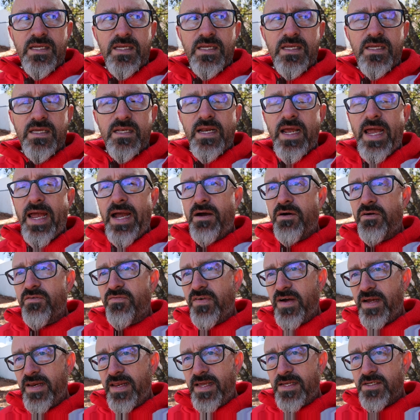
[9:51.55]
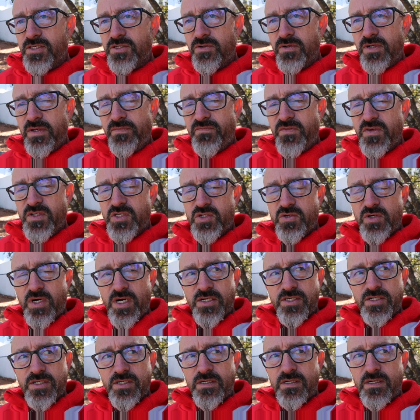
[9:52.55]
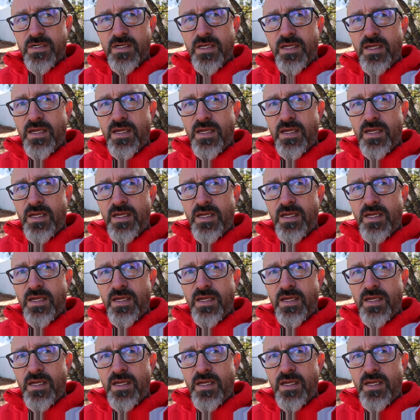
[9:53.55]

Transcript: in our financial infrastructure.